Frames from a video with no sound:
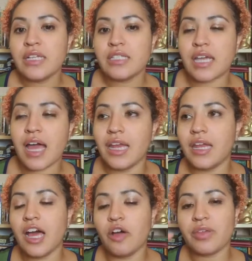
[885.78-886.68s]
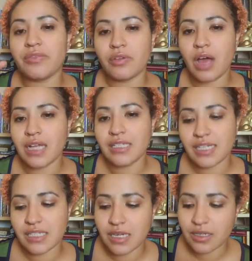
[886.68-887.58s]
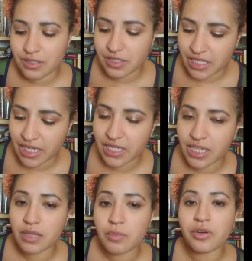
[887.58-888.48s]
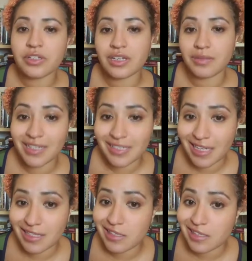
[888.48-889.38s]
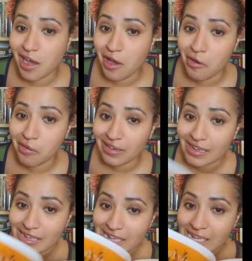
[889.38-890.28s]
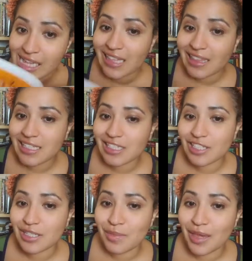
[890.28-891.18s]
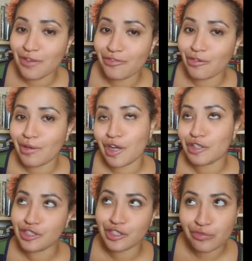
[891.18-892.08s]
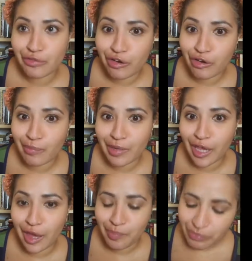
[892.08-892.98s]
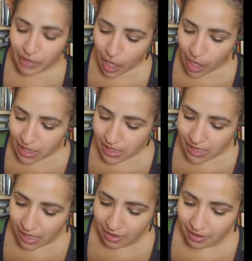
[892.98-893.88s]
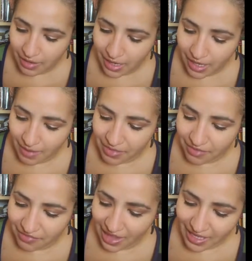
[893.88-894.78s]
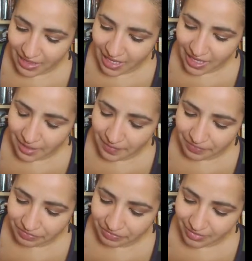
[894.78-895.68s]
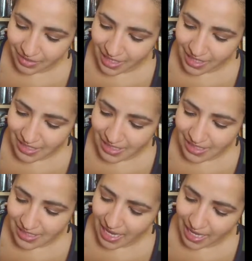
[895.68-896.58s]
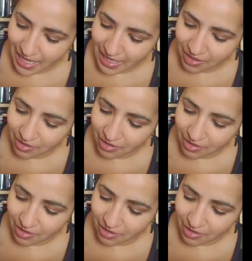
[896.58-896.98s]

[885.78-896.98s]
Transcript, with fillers: to kind of help give you context and understanding, the more it's going to make sense. So, this just made a few connections for Menyet. So, um, the fact that it said,